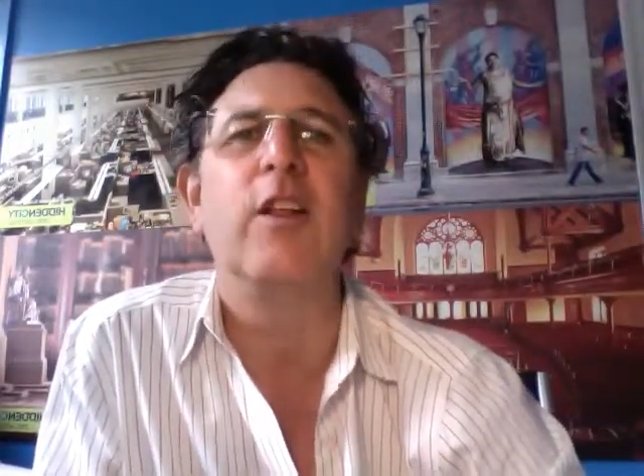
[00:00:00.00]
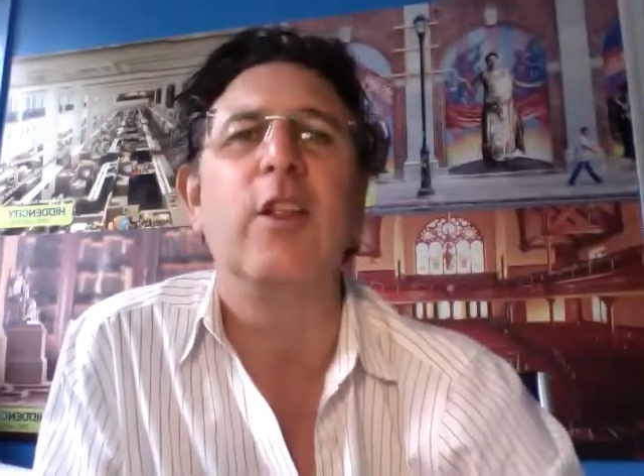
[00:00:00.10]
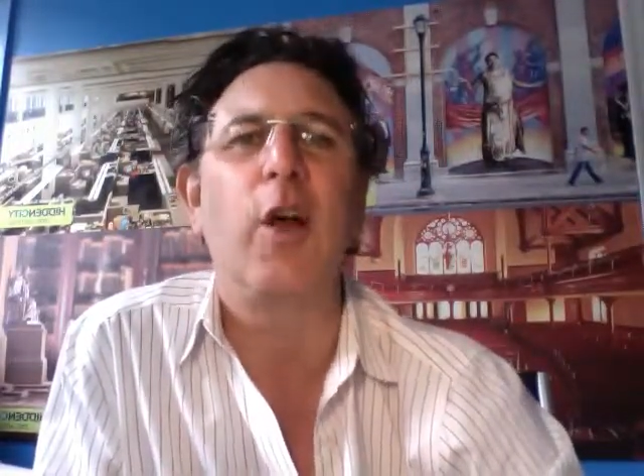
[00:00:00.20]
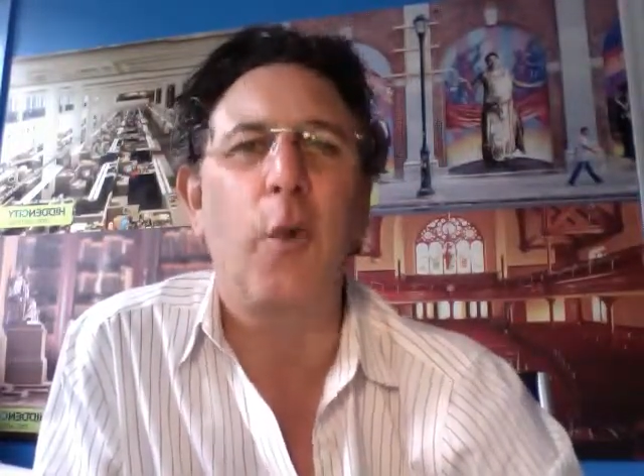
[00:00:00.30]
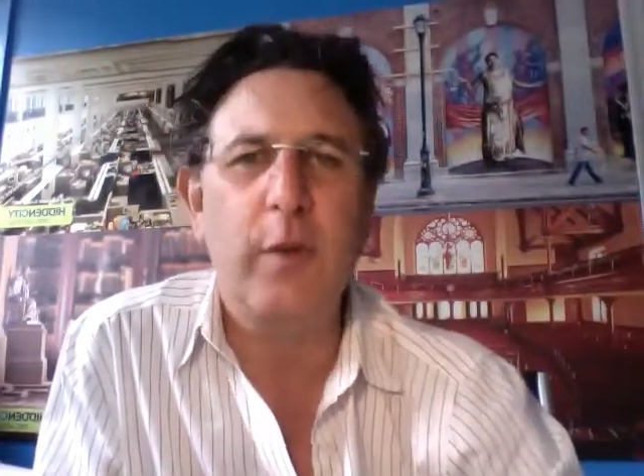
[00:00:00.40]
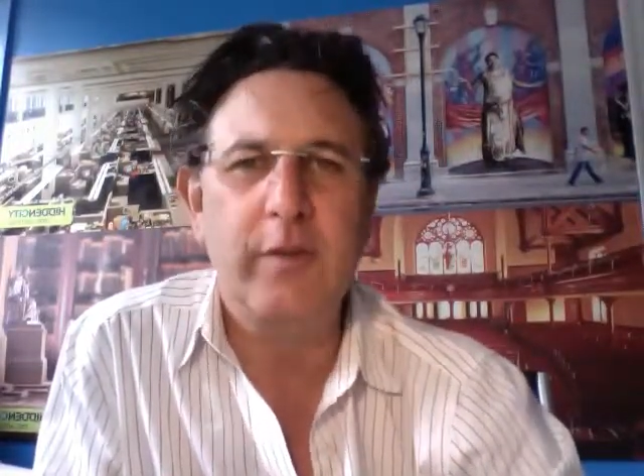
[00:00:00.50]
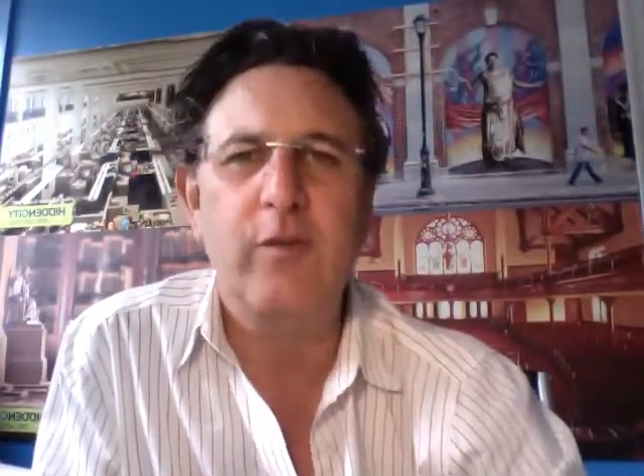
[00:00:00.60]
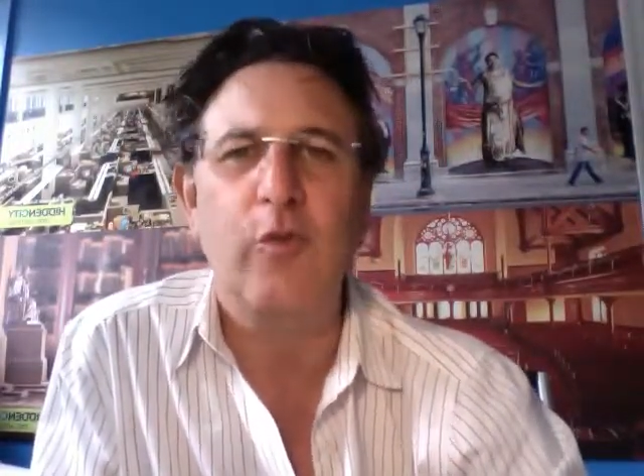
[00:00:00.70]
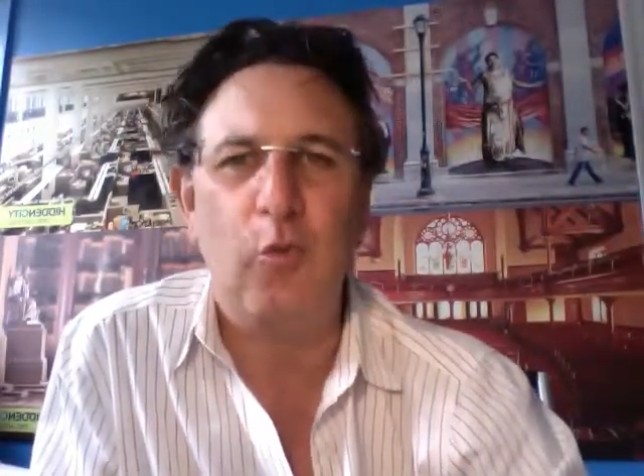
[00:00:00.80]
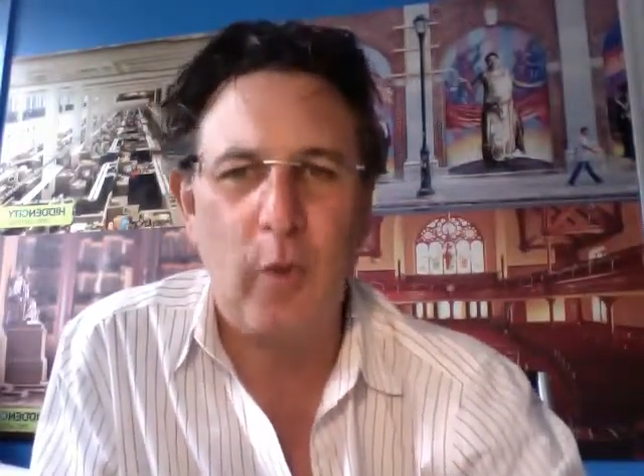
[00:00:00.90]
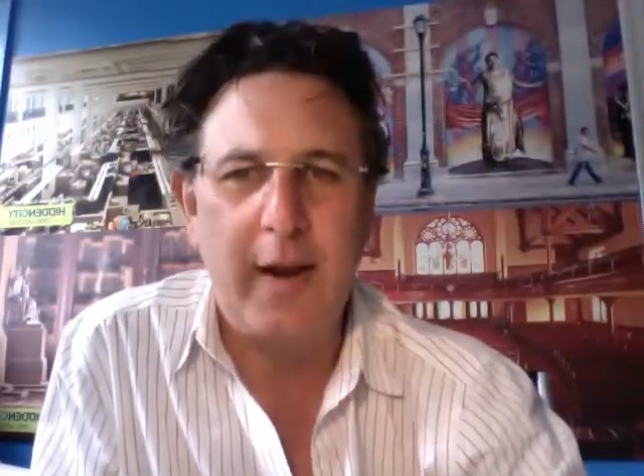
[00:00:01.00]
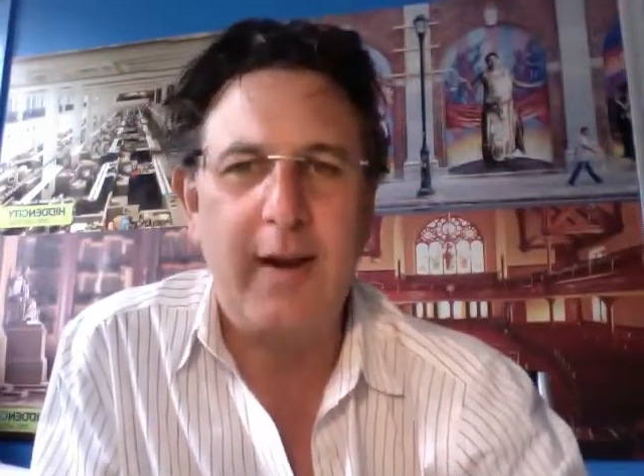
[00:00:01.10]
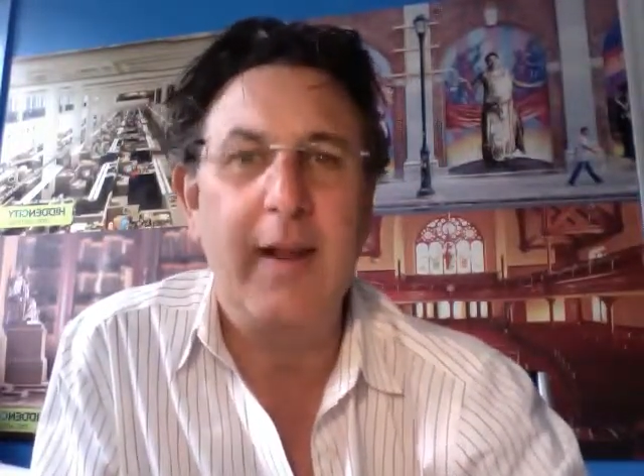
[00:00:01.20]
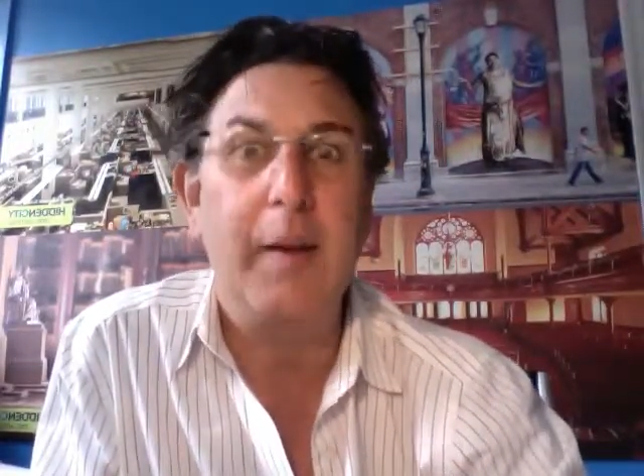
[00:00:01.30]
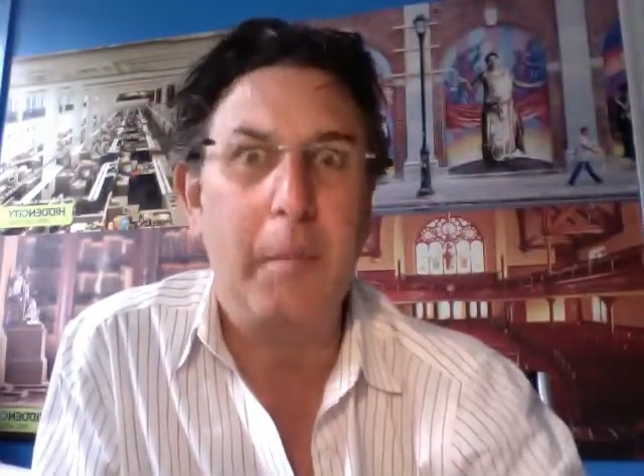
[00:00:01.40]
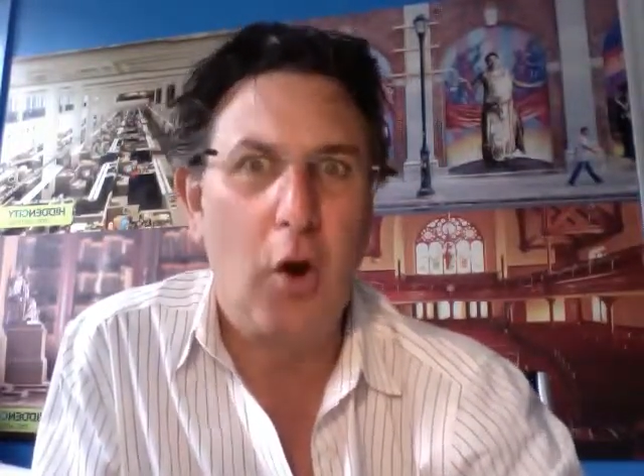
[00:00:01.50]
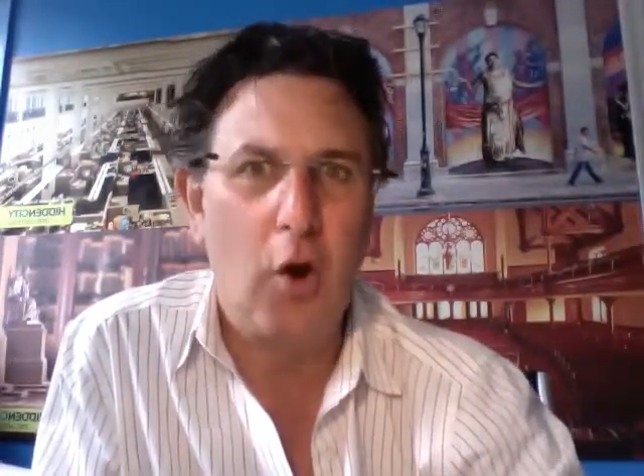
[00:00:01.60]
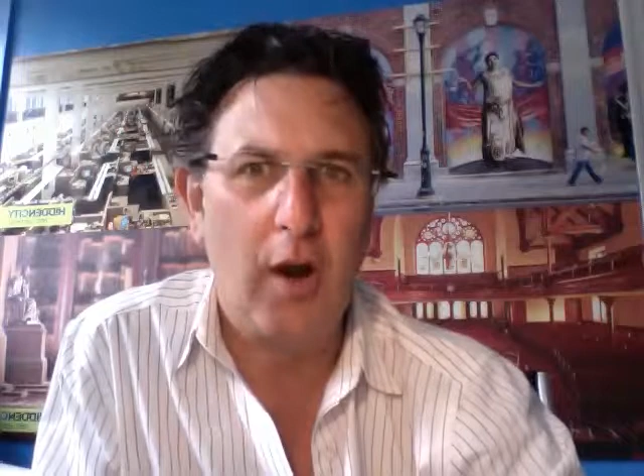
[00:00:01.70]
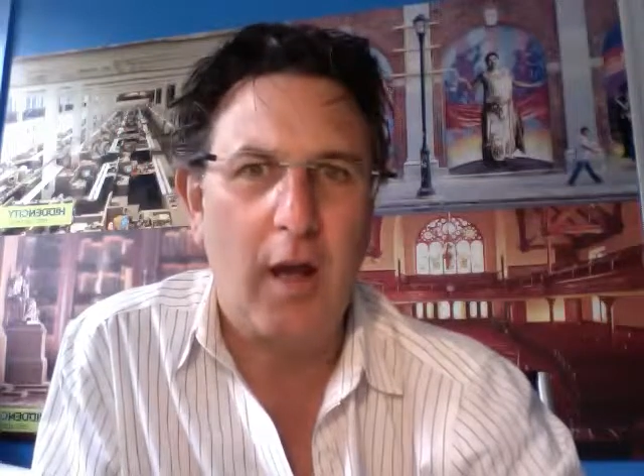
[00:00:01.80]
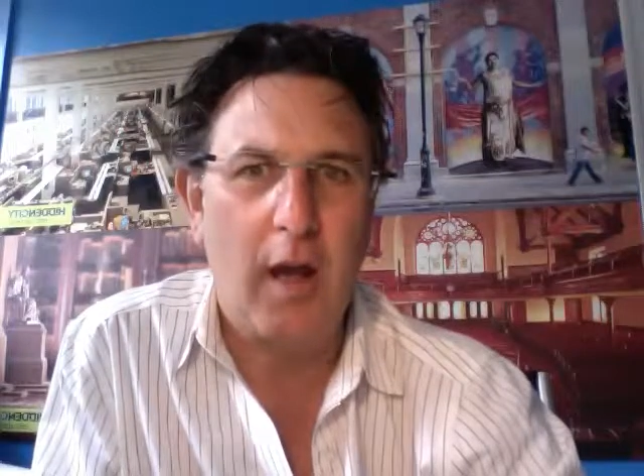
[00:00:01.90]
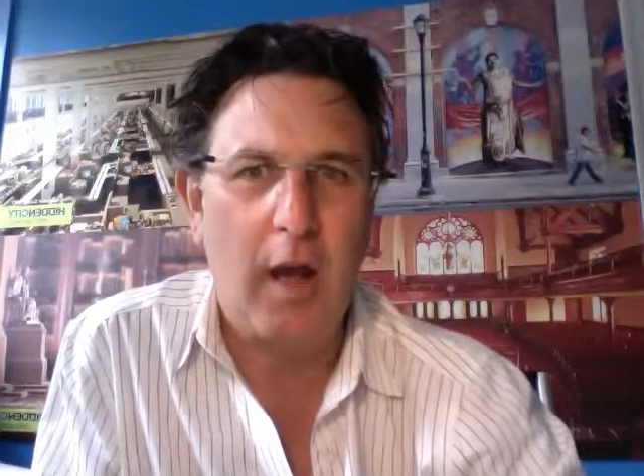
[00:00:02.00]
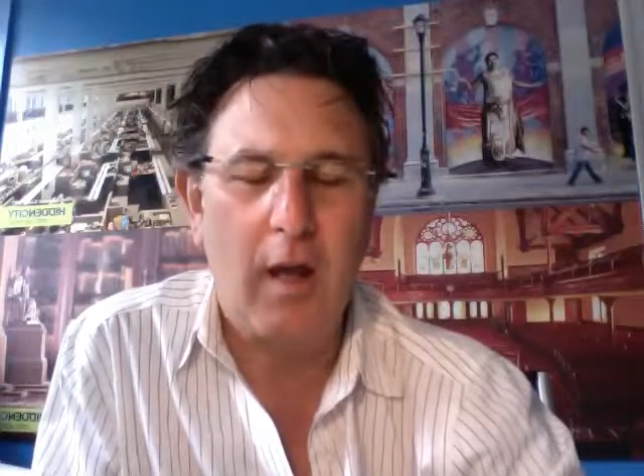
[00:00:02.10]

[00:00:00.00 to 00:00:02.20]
lowest rate in America.